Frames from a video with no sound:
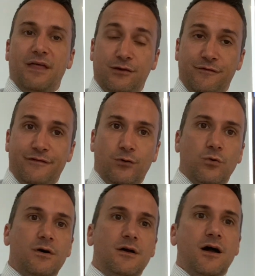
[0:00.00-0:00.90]
that you feel
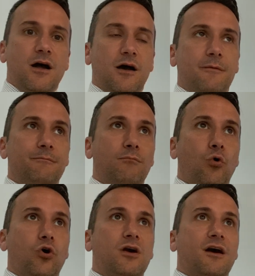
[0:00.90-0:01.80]

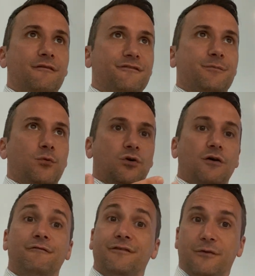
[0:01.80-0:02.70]
more comfortable and
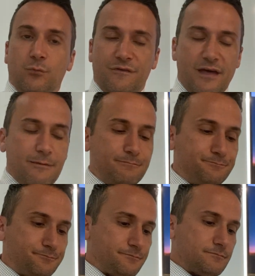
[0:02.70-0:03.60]
confident with that.
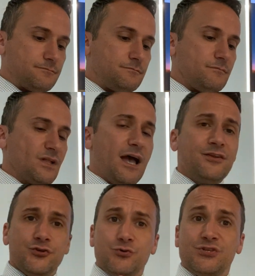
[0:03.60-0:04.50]

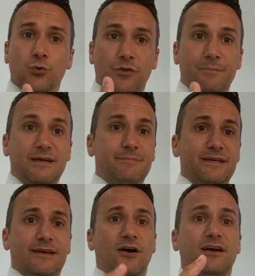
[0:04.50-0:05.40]
And using all the
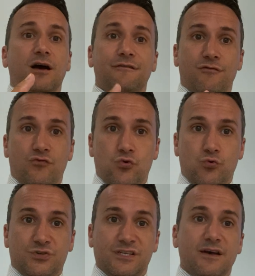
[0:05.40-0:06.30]
PPE like
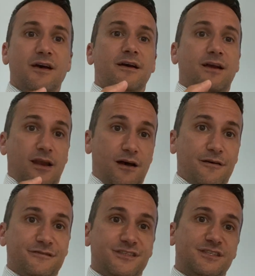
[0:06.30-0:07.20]
coveralls,
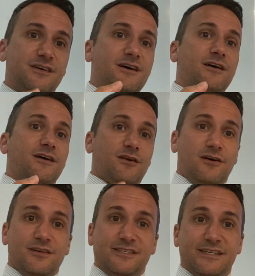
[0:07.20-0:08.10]
gloves,
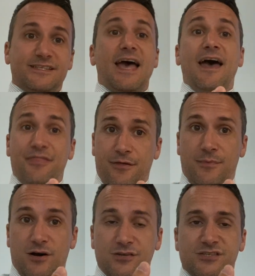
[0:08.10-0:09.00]
glasses, and the
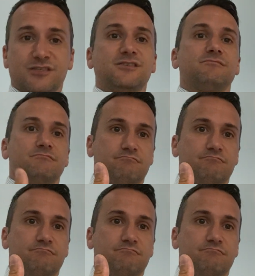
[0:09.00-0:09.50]
masks,